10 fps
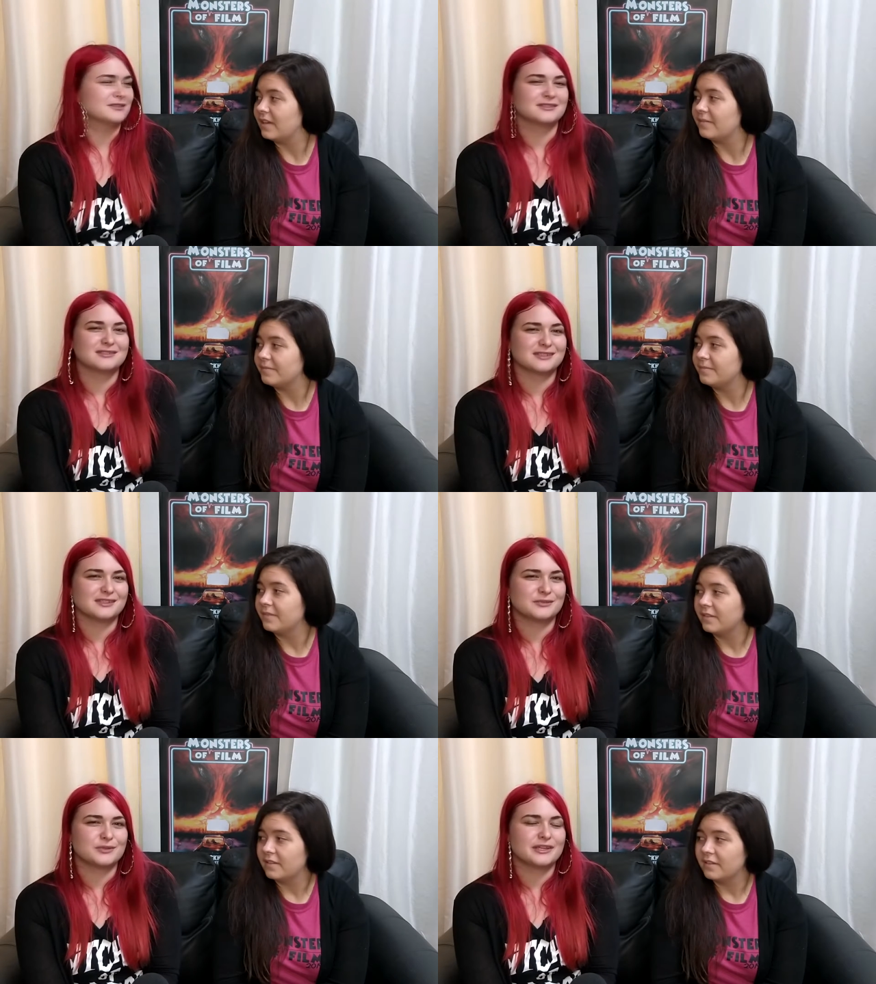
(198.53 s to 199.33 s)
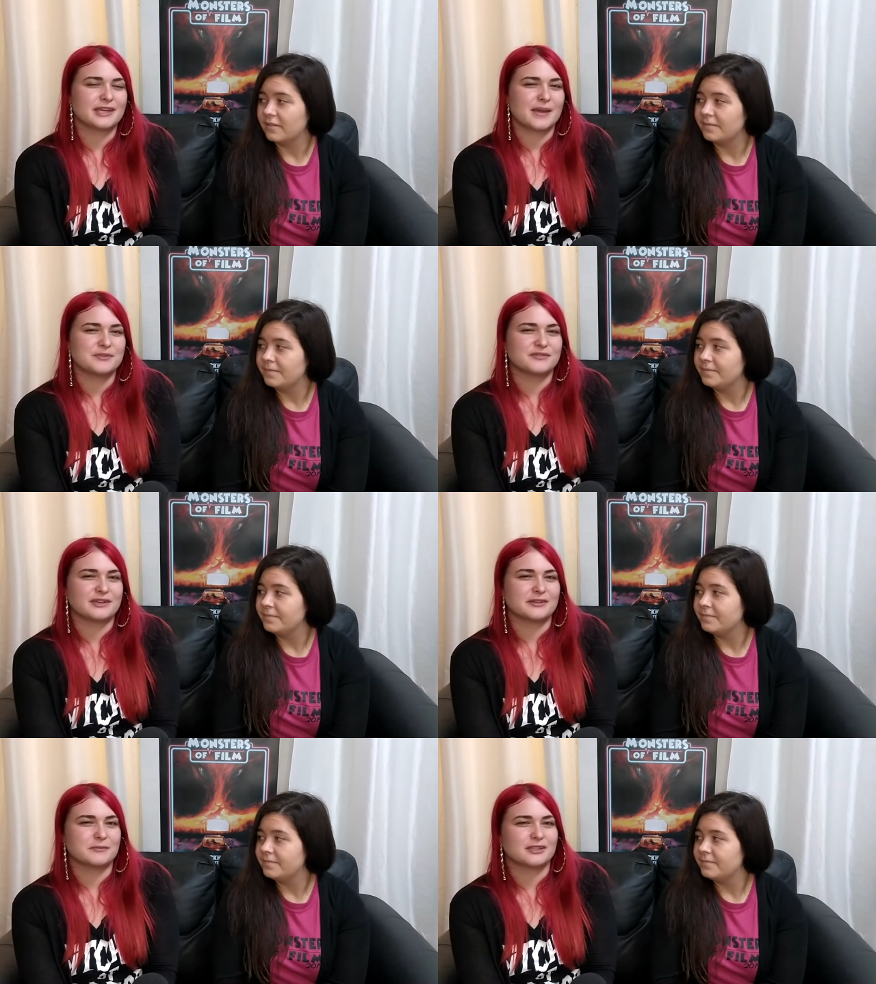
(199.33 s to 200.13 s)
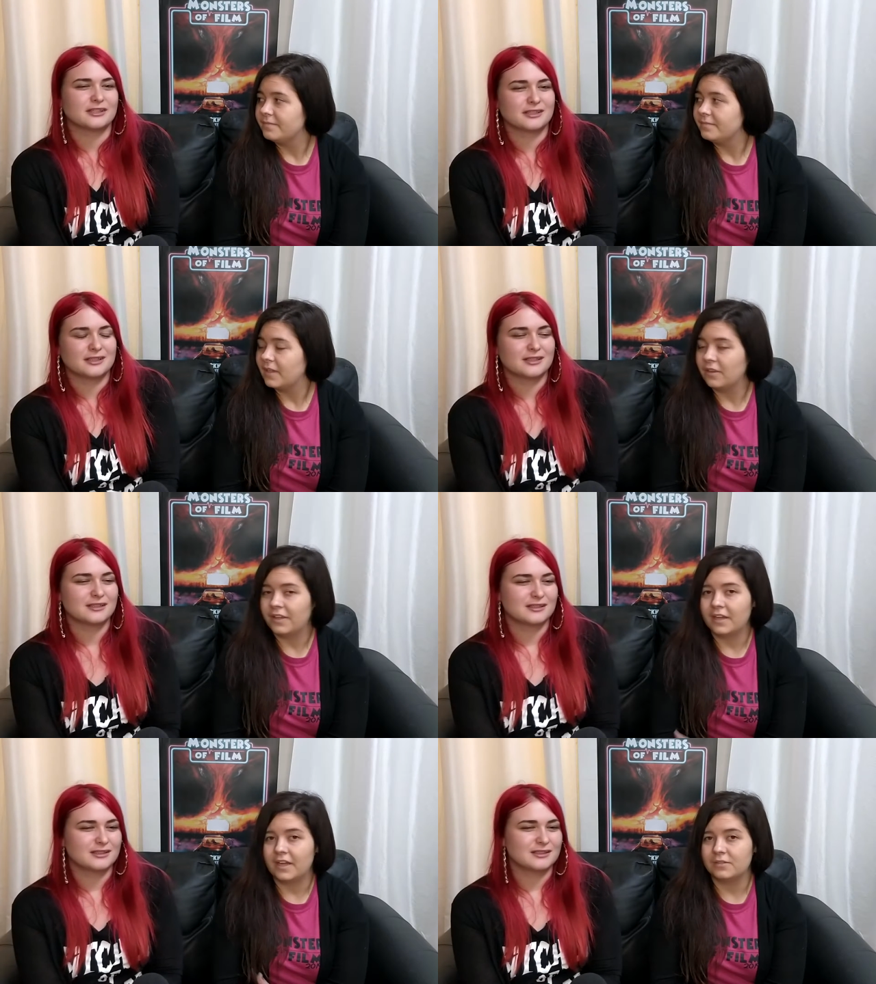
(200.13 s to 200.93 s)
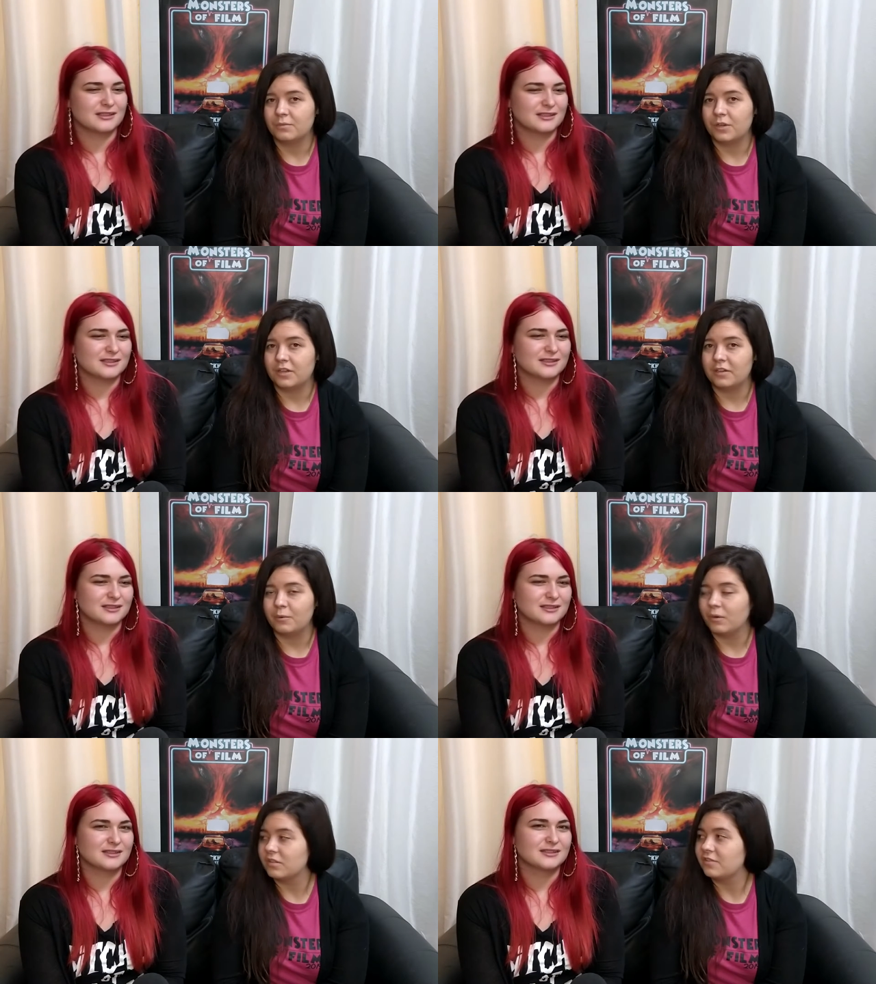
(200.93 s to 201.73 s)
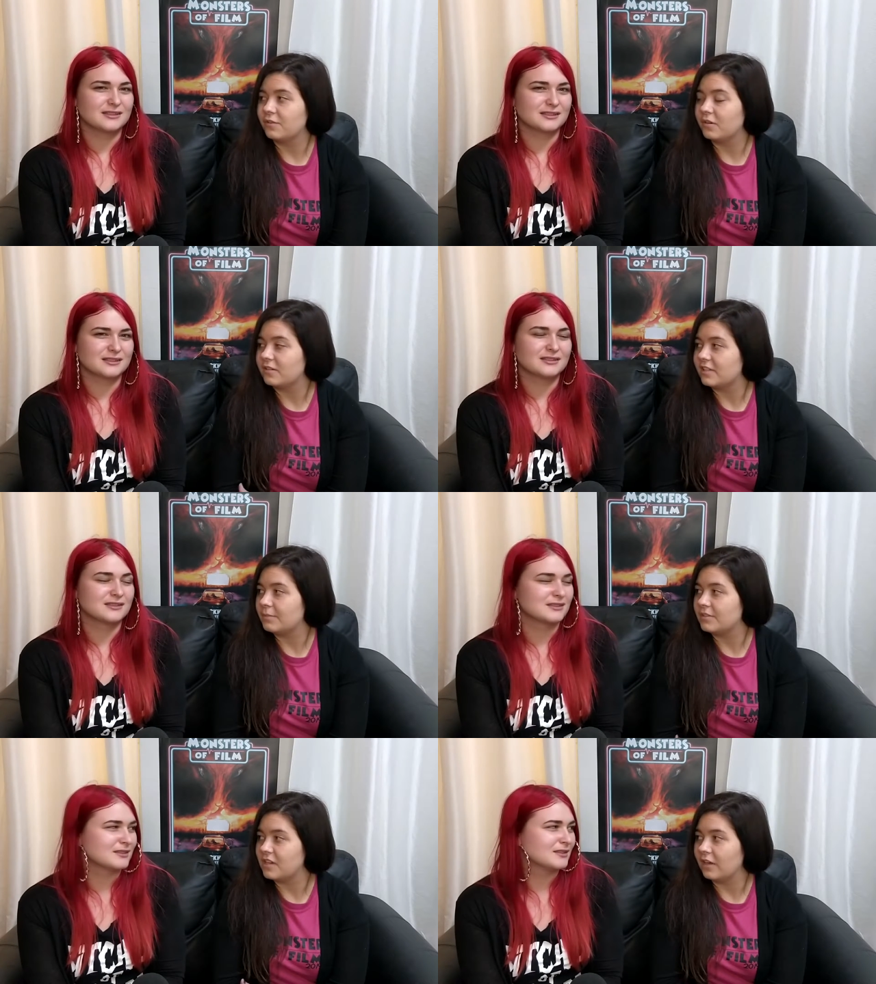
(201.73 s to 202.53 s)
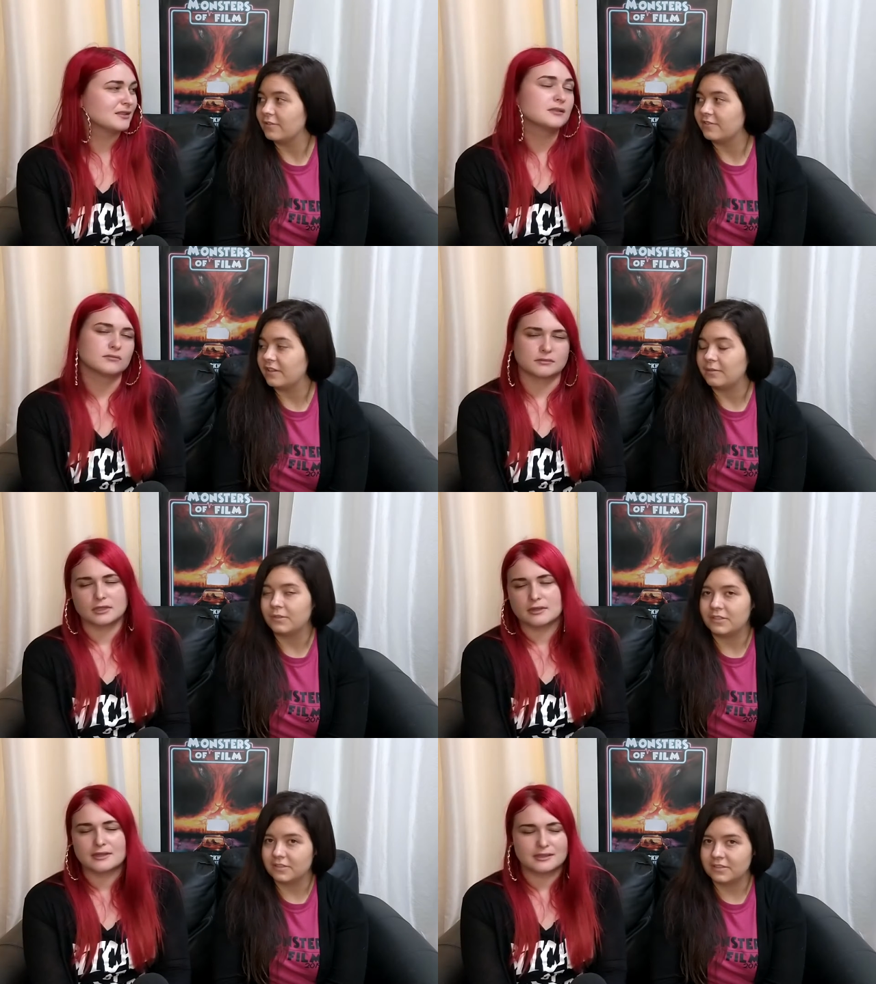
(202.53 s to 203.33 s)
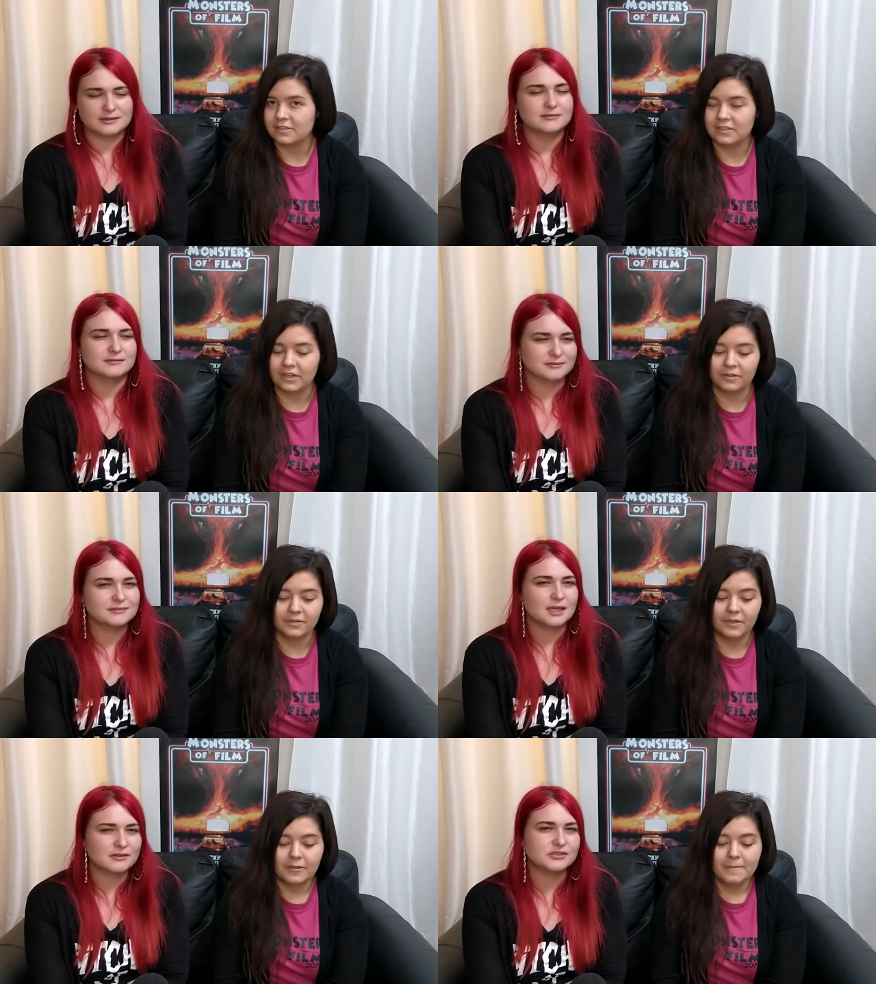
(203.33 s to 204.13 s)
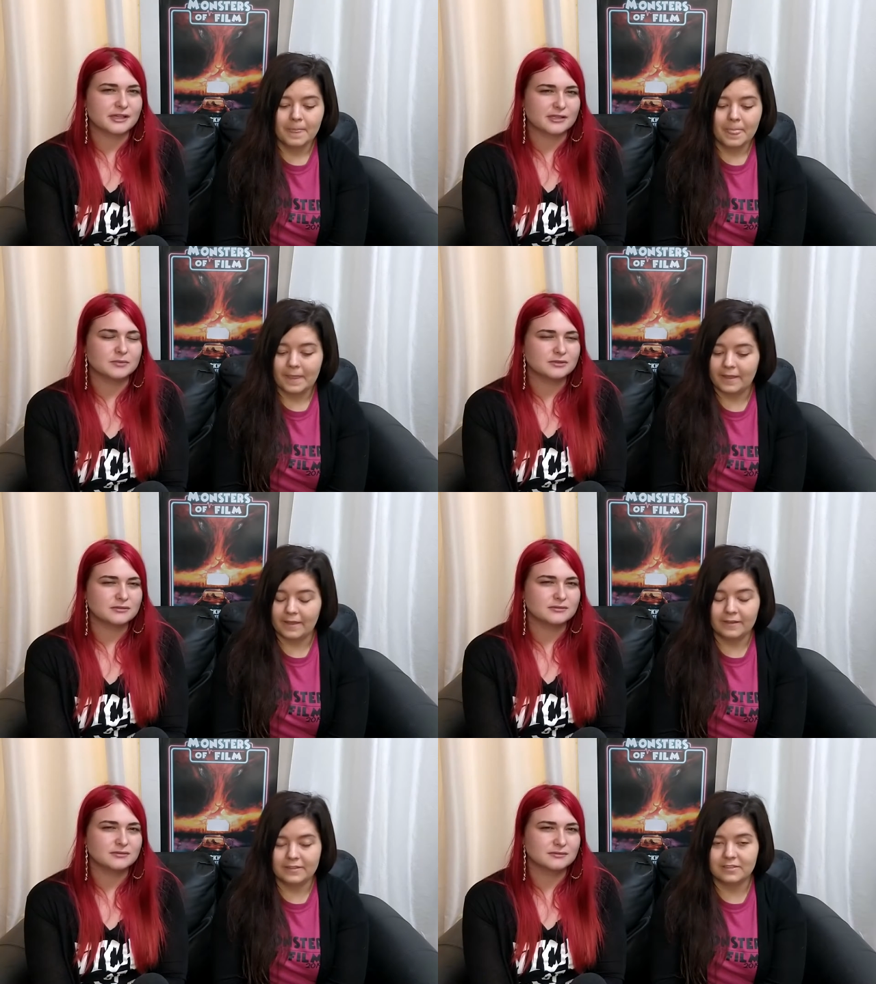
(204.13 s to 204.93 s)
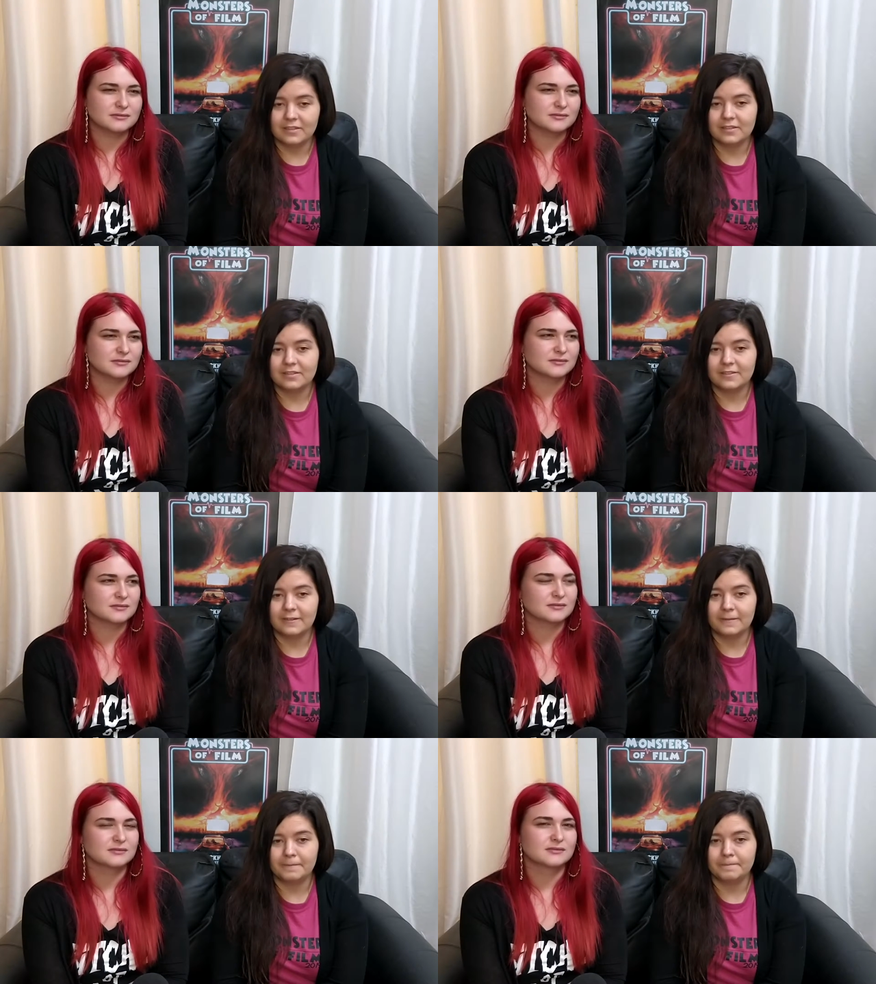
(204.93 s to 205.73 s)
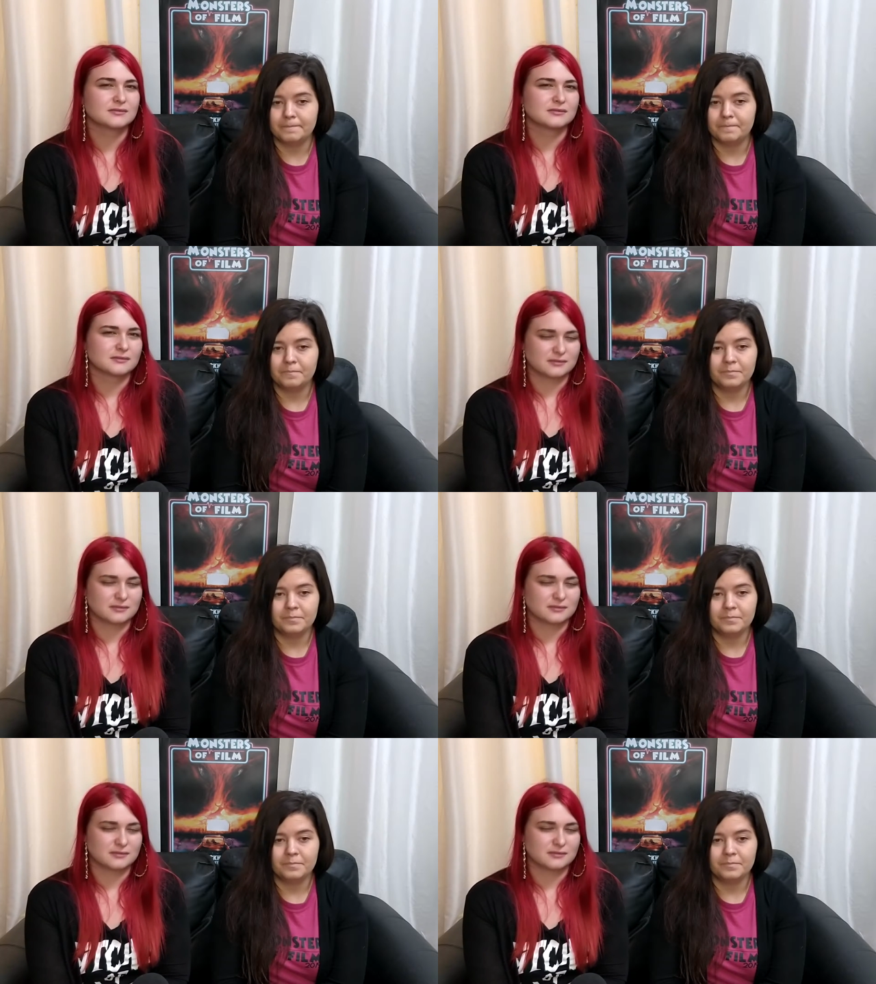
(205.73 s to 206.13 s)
Speaker 1: Yeah it really captivated me.
Speaker 2: I know that it has won awards for cinematography, which is you know
Speaker 1: understandable. Yeah, it's
Speaker 2: it's um,